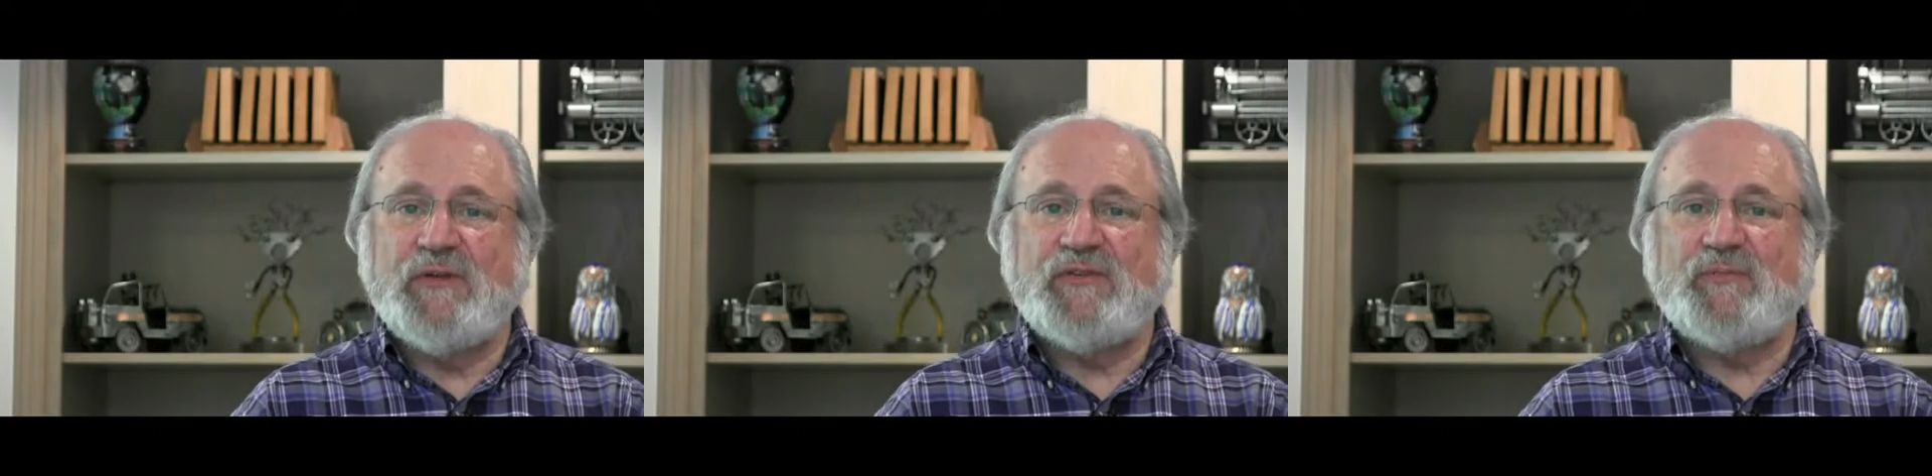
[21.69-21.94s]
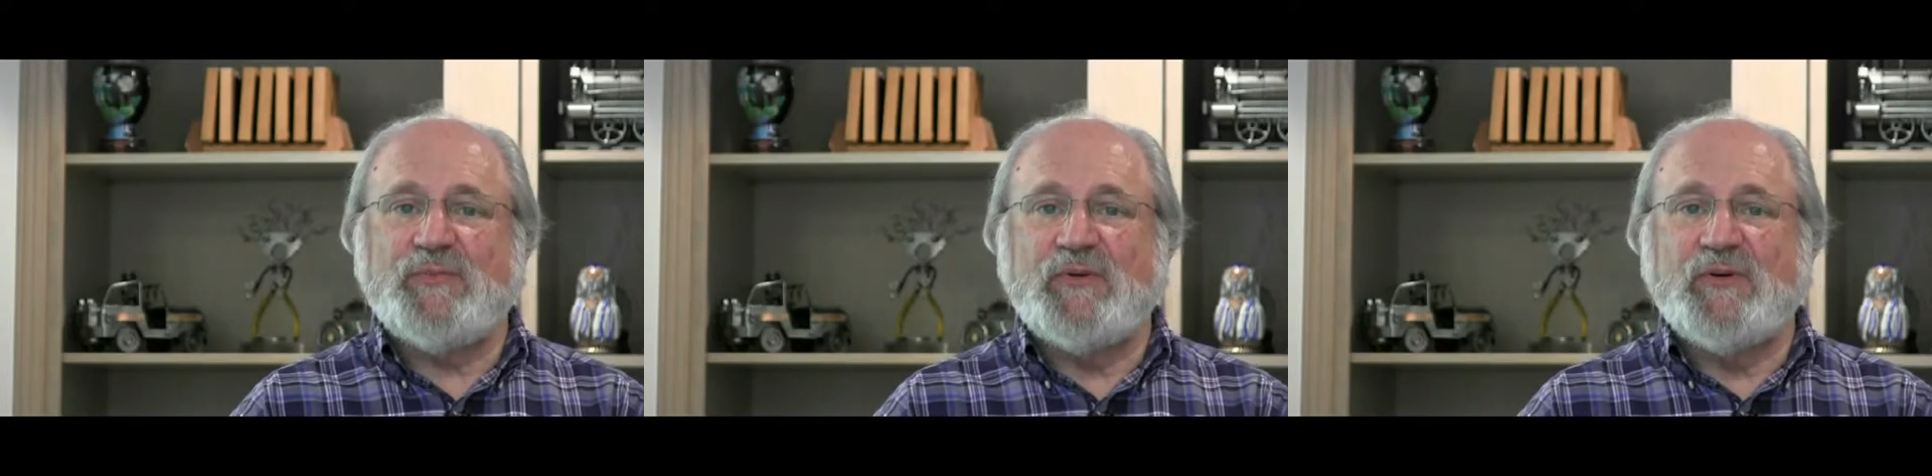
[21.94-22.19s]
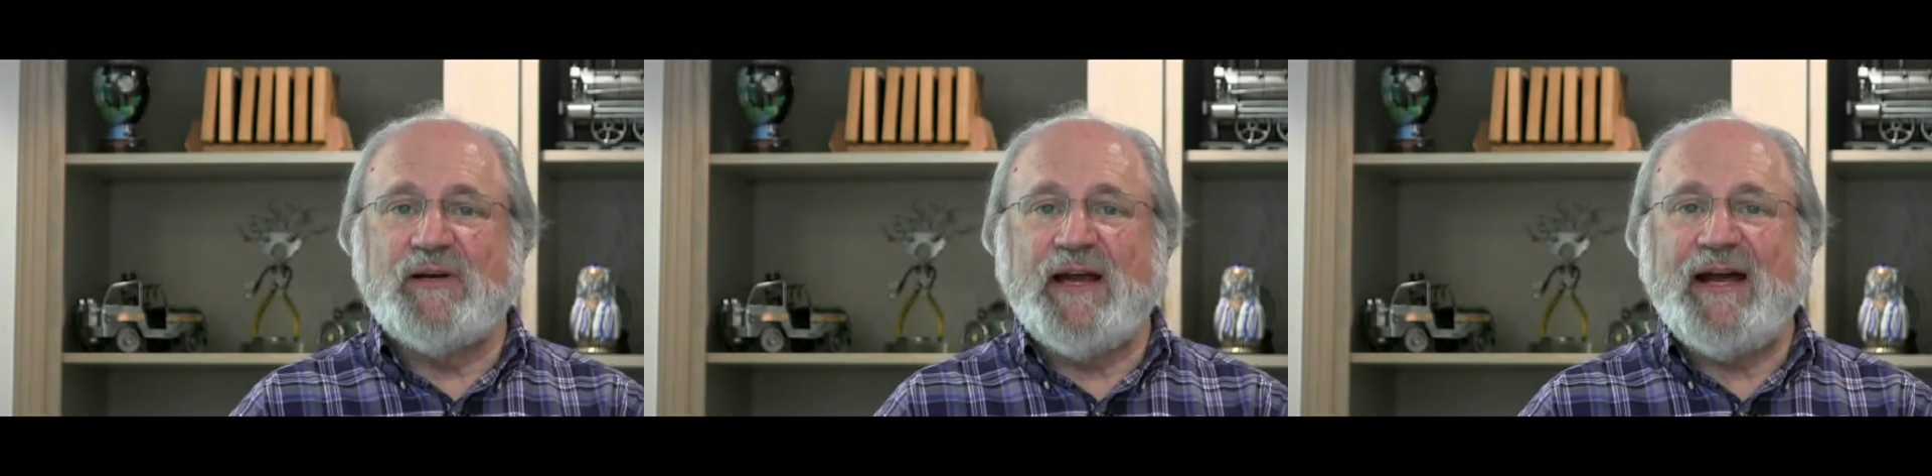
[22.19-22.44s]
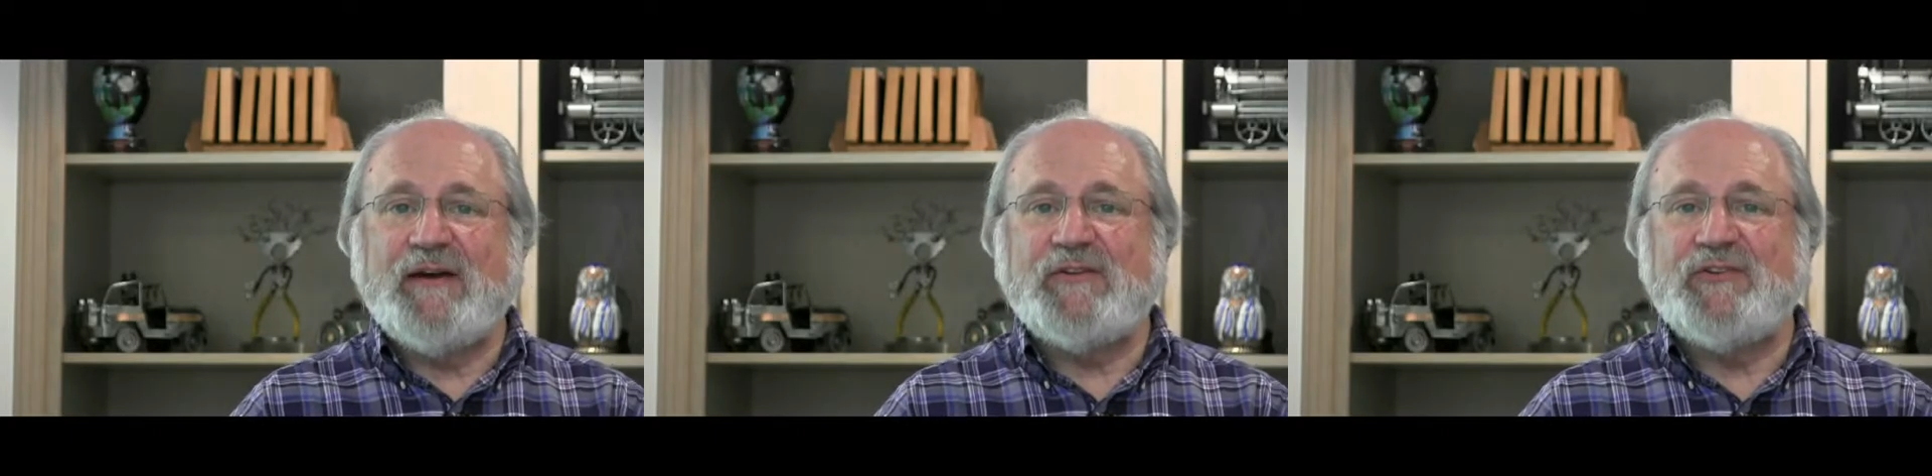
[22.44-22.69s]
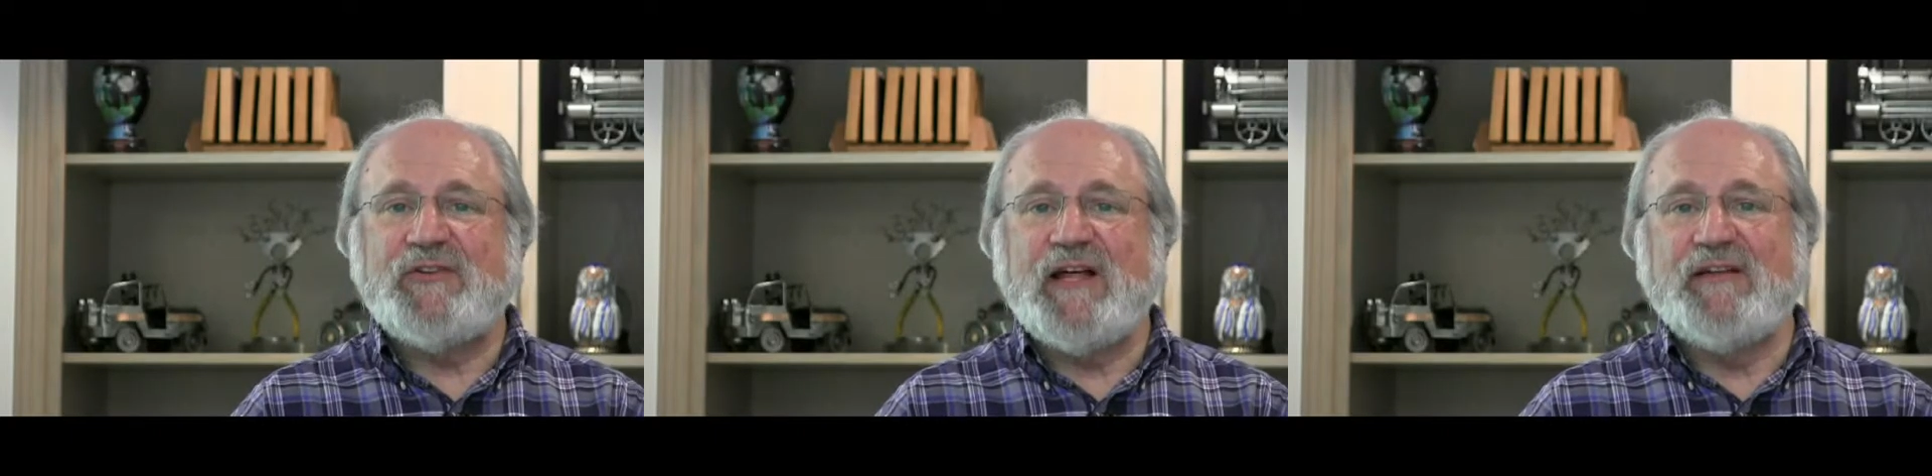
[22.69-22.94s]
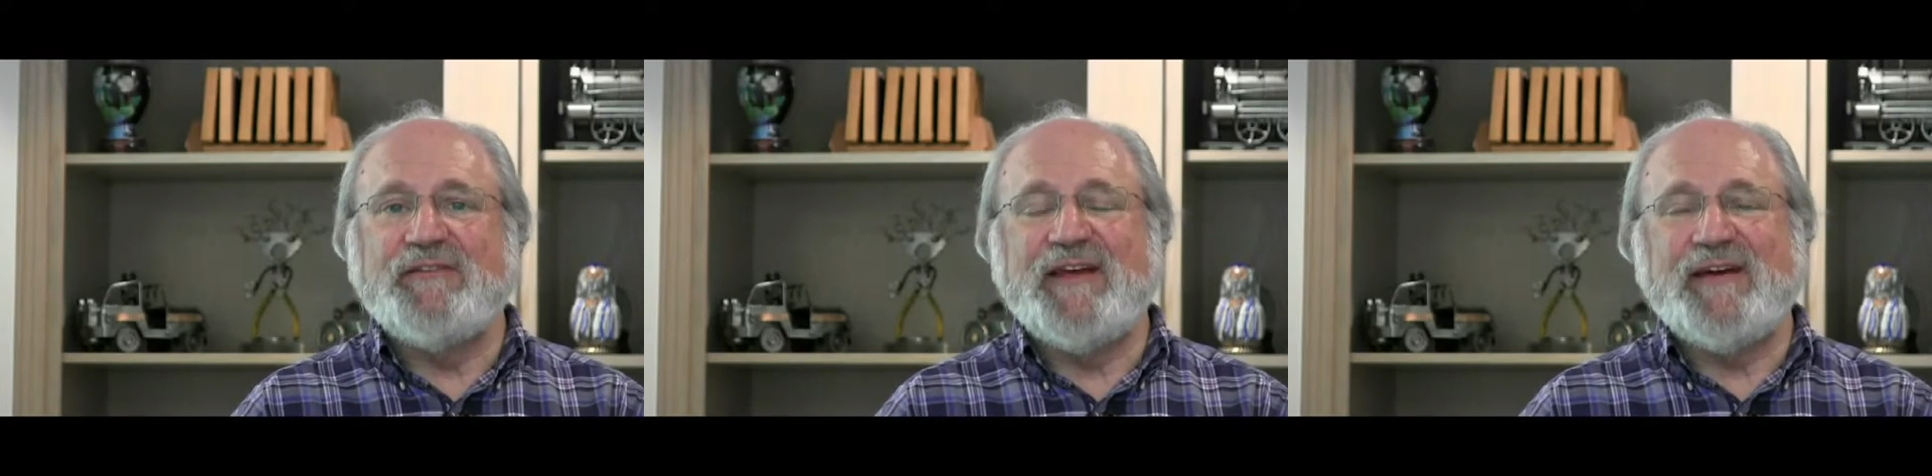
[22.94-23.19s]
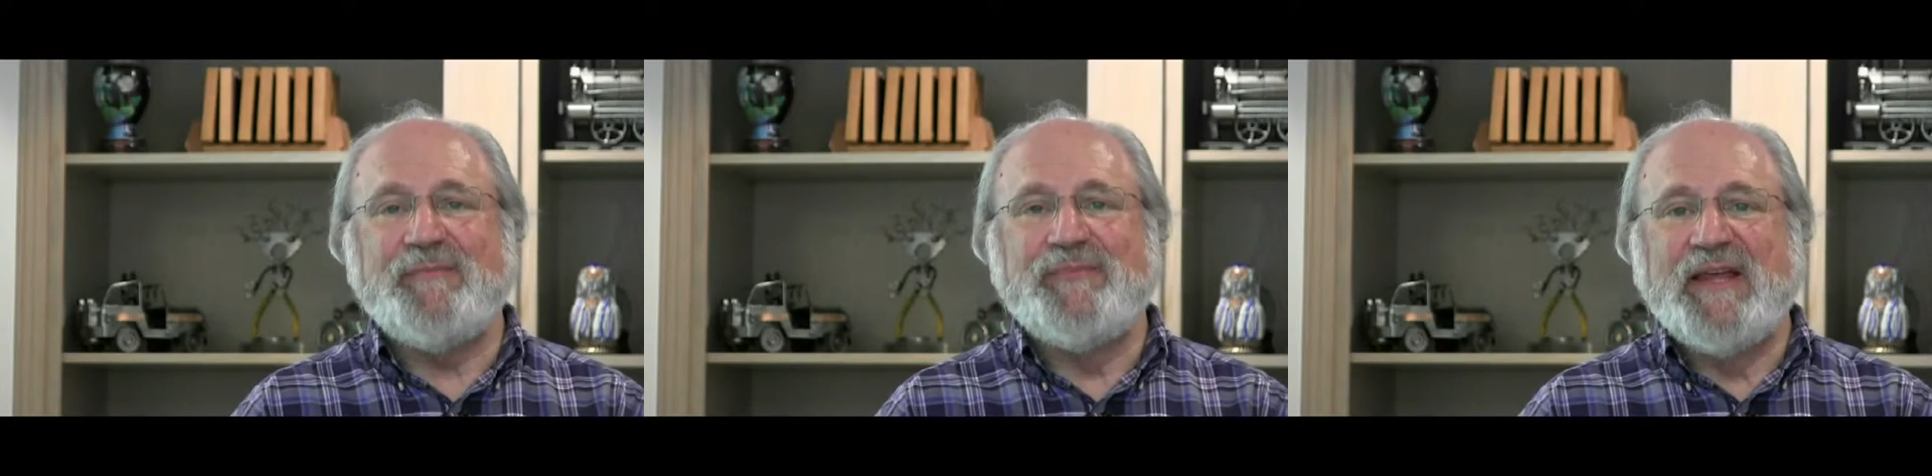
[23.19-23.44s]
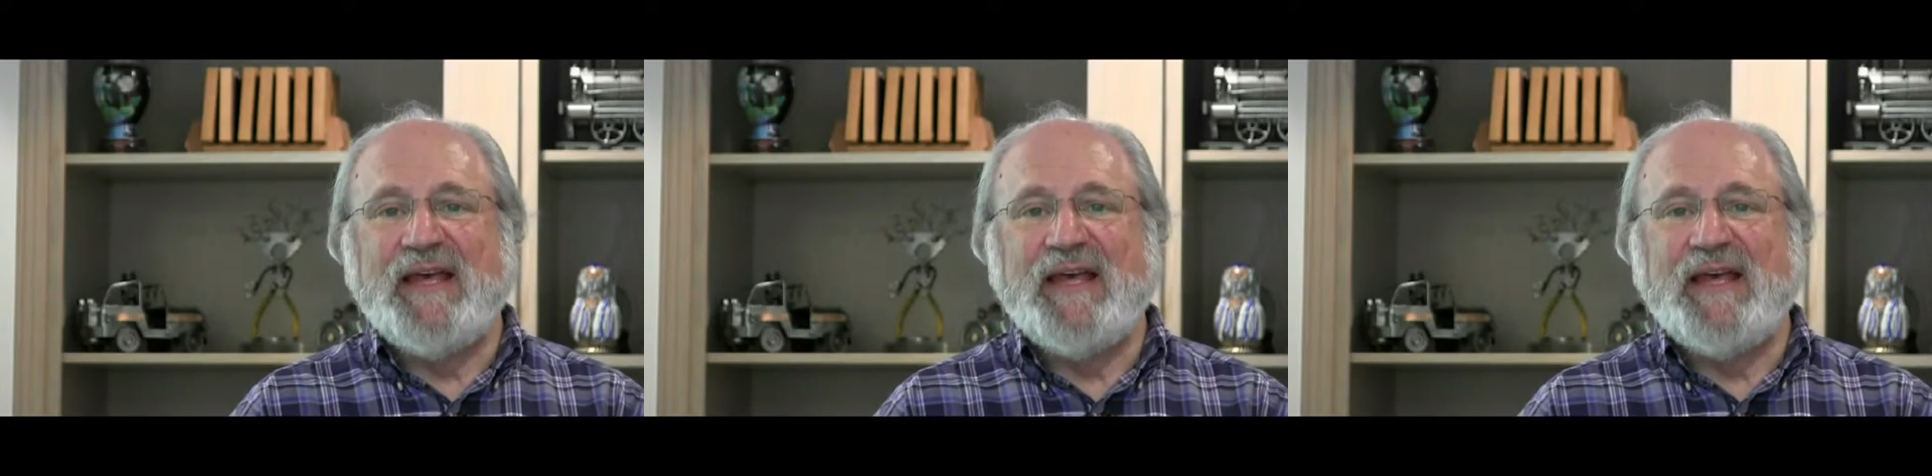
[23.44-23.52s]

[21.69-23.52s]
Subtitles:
explore how to solve them